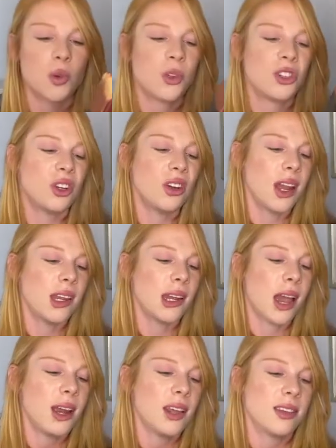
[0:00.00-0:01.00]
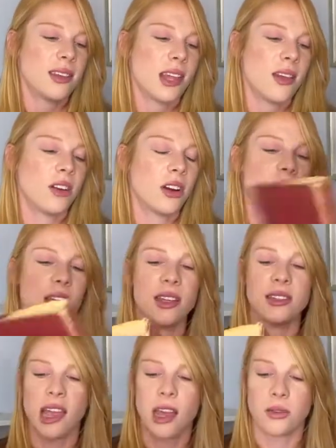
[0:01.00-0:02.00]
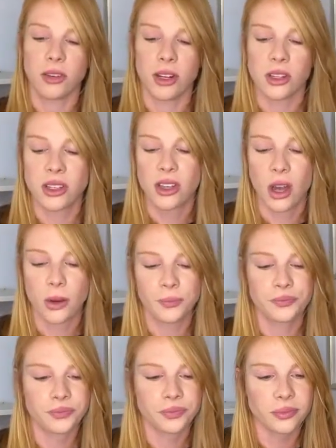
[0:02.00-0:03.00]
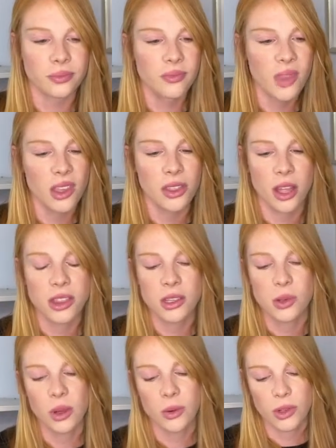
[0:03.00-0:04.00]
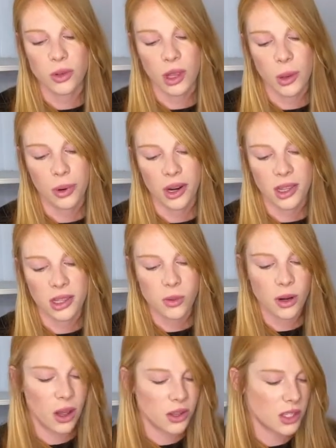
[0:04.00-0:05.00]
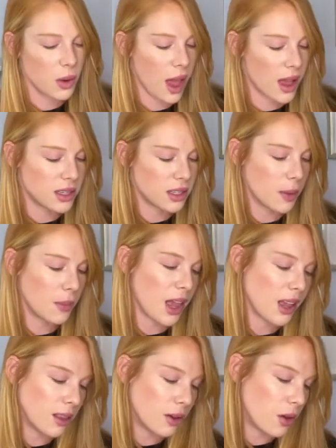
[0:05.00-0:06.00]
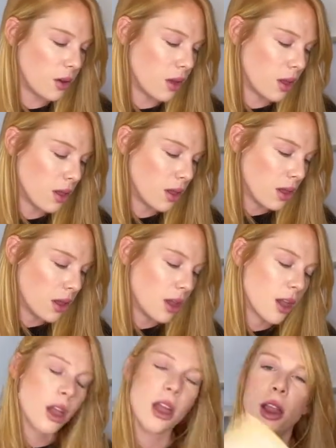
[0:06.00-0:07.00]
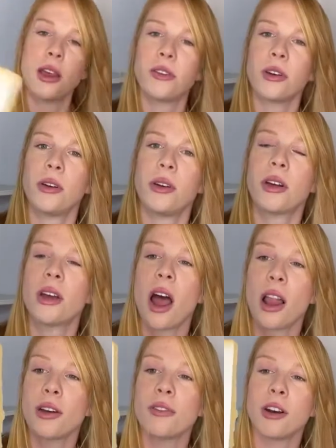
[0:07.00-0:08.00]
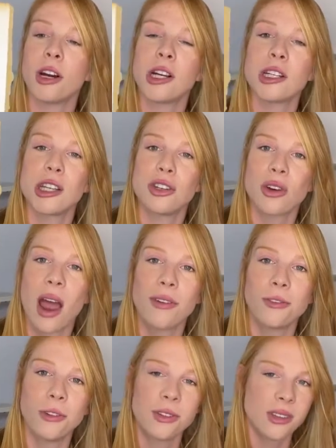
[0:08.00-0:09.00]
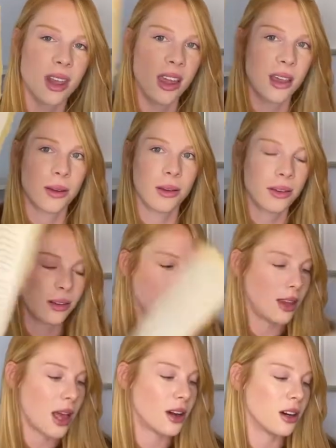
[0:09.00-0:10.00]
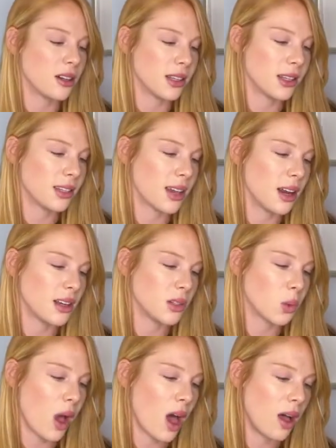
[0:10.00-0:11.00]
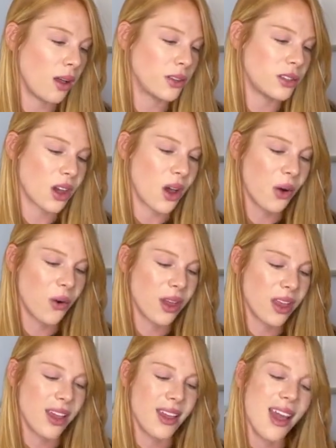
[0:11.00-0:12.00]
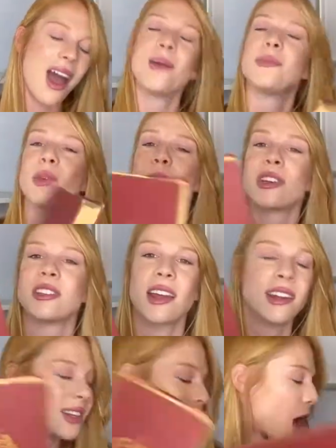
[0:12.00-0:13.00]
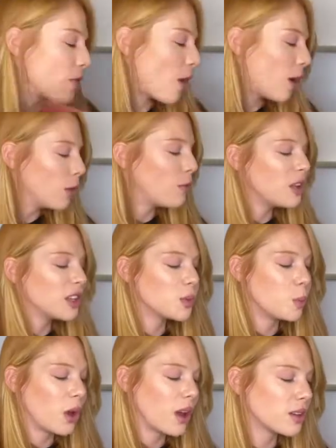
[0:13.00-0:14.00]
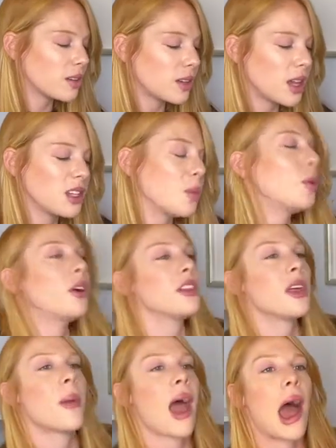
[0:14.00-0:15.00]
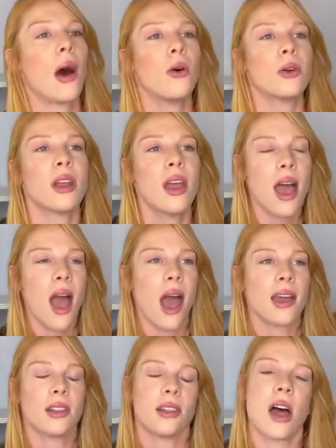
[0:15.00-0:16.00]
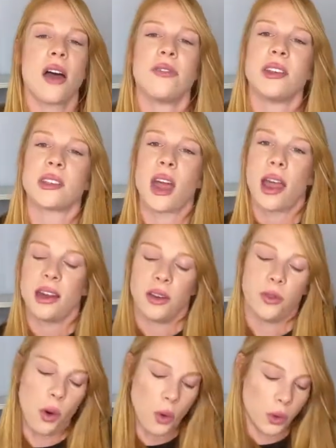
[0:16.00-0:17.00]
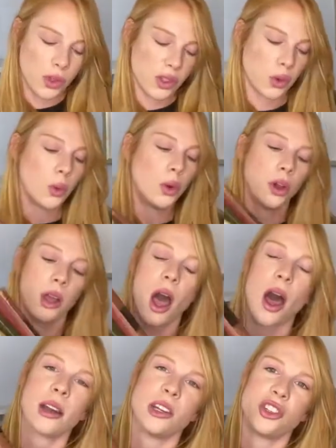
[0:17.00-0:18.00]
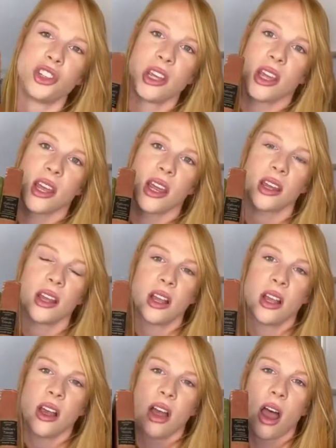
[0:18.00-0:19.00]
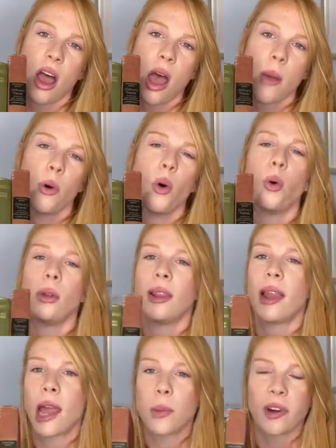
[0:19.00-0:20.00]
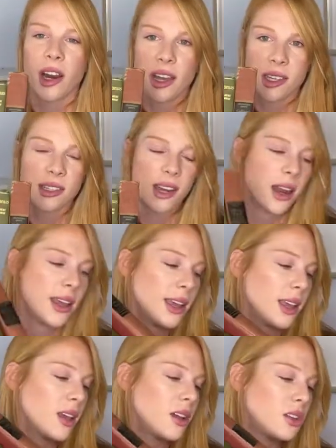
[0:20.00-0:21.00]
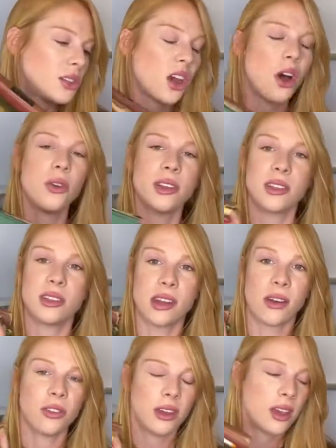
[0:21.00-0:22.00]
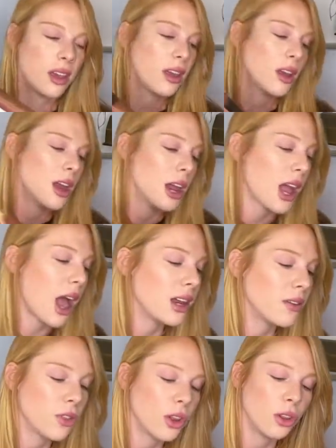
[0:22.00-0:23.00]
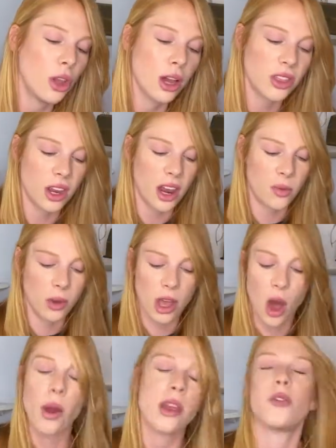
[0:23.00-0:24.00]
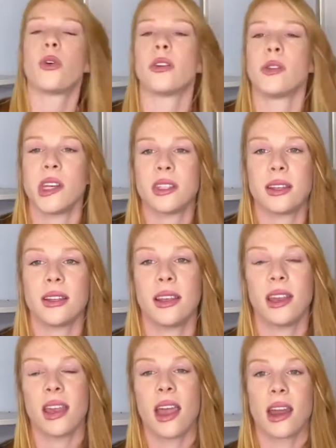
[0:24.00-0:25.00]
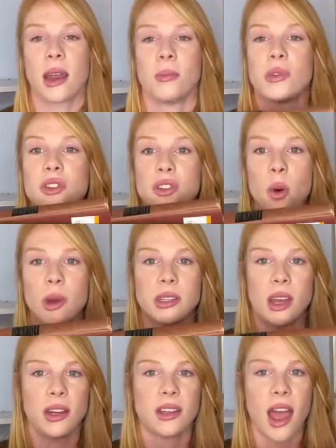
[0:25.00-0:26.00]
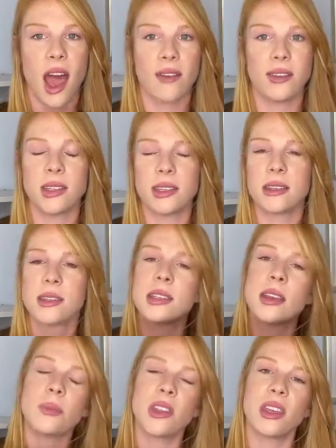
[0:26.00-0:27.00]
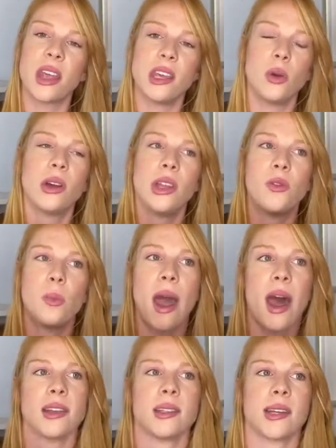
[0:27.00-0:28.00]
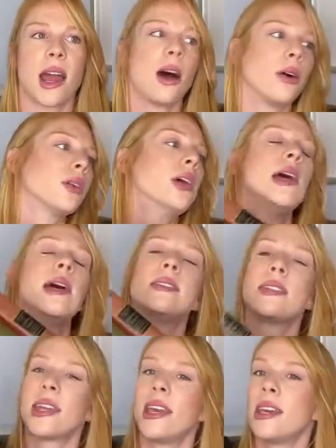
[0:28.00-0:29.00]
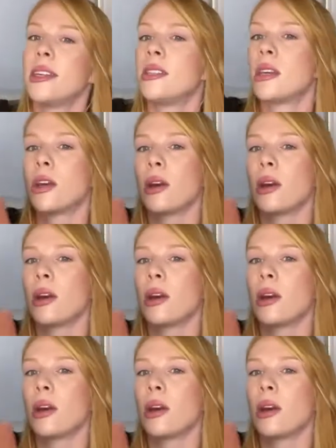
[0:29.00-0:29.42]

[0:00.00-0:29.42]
was $2.99 at the Savers in Danvers. So I thought this one was really pretty. This one also has some like little Gulliver's Travels like letters inside as well. So I'm super excited to have all of these books and to put them out. I love this kind of old school cottagey, old library aesthetic. So this is definitely kind of the look that I've been going for recently. And I'm so excited to have these. This is something like you can even pass down to kids and